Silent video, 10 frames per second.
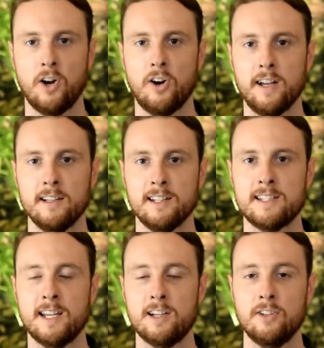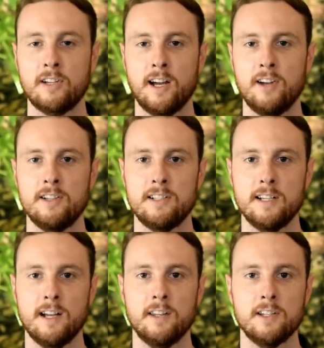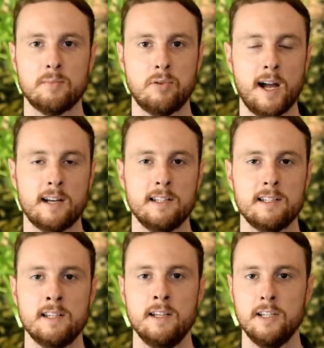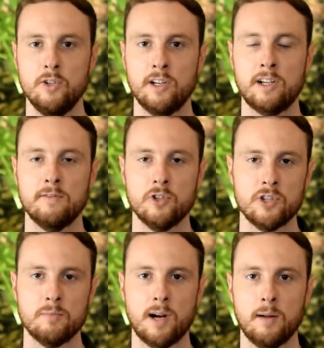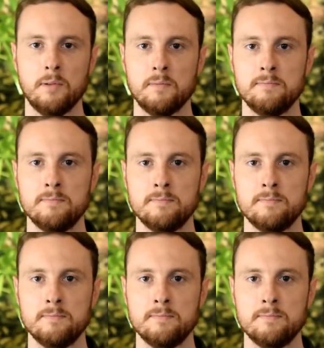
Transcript: All right, let's take a look at how you did on this practice unit conversion problem.